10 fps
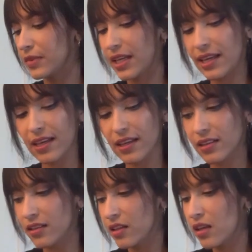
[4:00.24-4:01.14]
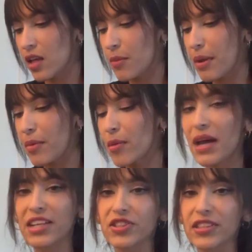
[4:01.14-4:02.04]
And my mom
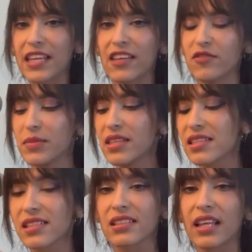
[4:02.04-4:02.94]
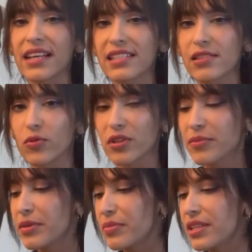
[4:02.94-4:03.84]
actually gave me this glass
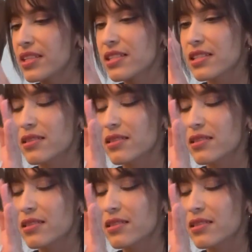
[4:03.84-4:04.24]
ornament piece.